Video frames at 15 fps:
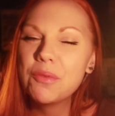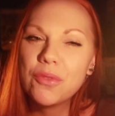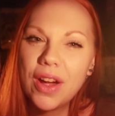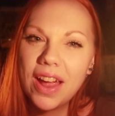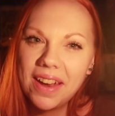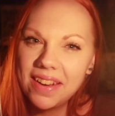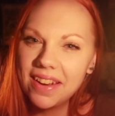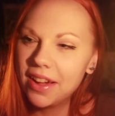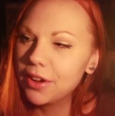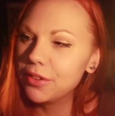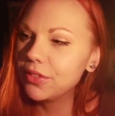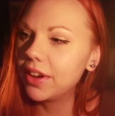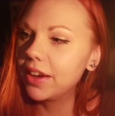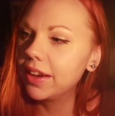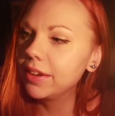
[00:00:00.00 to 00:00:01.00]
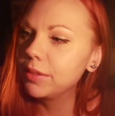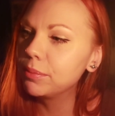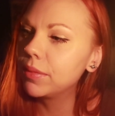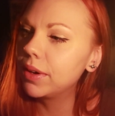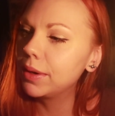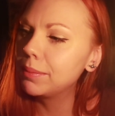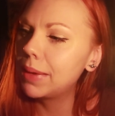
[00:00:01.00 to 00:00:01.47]
When I find
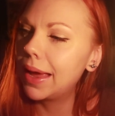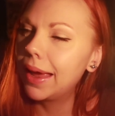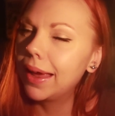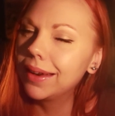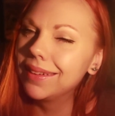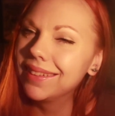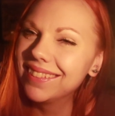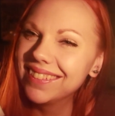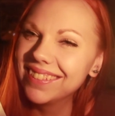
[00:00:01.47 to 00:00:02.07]
my man.